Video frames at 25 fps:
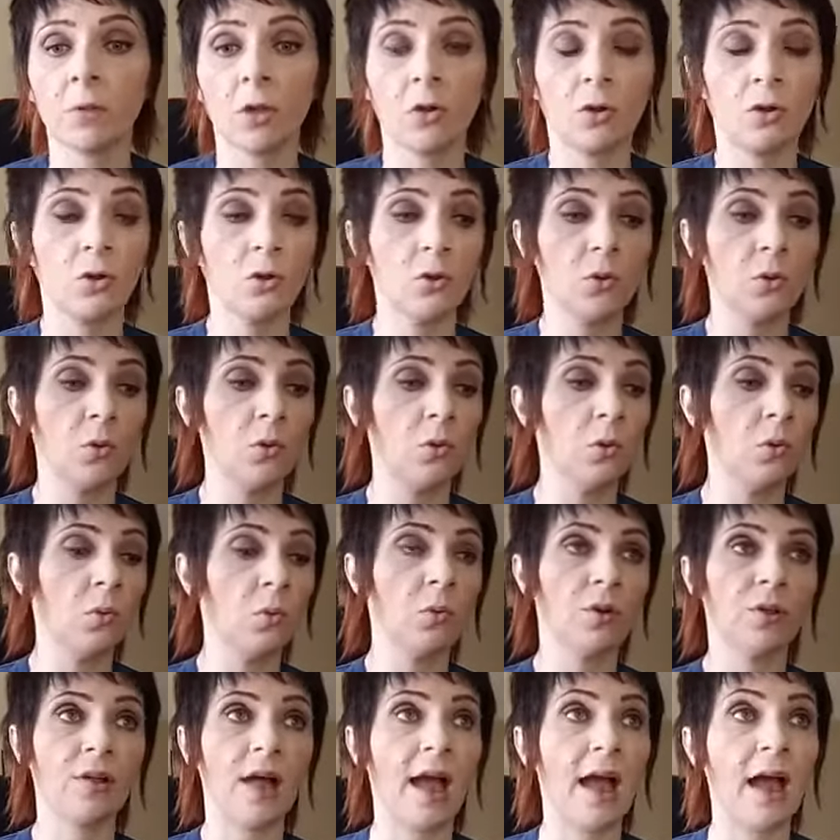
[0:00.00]
who
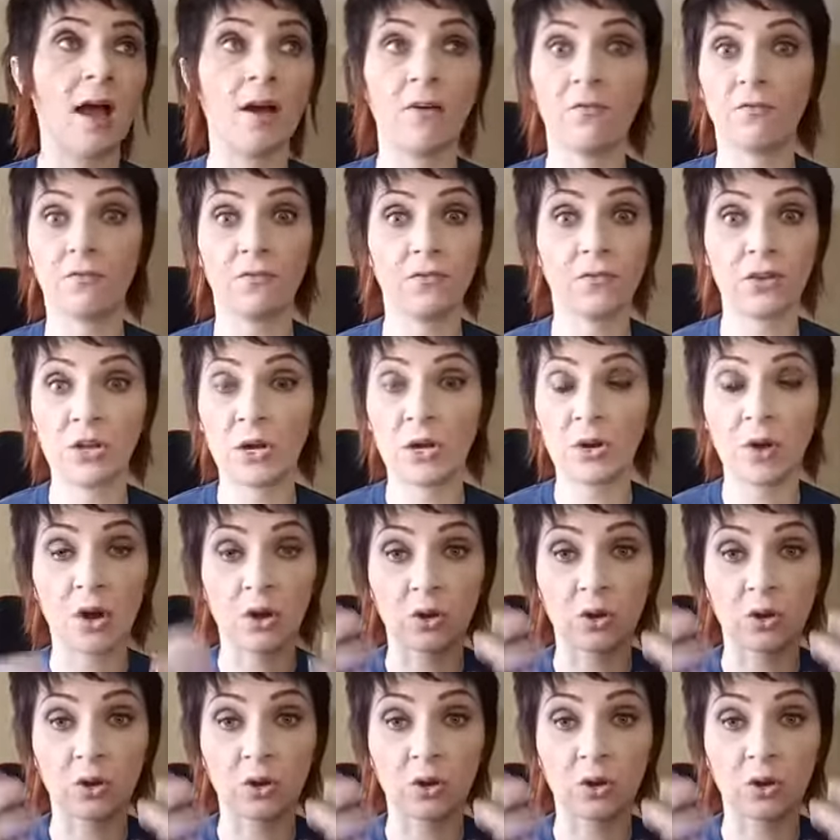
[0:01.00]
will have, you know,